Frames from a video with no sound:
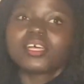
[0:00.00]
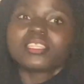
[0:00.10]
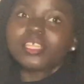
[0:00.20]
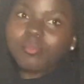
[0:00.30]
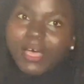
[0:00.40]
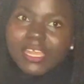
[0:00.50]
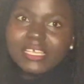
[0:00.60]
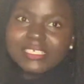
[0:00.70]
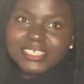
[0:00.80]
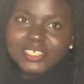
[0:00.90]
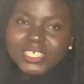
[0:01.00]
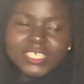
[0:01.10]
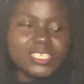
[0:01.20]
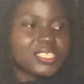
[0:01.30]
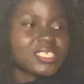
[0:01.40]
the badass that she
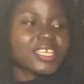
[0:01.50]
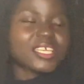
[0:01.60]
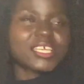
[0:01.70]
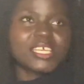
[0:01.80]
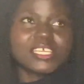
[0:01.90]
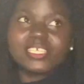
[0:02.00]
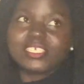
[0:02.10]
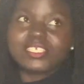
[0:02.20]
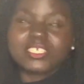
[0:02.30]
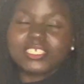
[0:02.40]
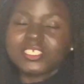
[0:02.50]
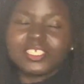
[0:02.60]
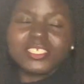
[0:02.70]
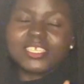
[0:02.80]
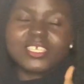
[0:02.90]
is, she
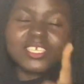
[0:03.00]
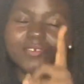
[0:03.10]
didn't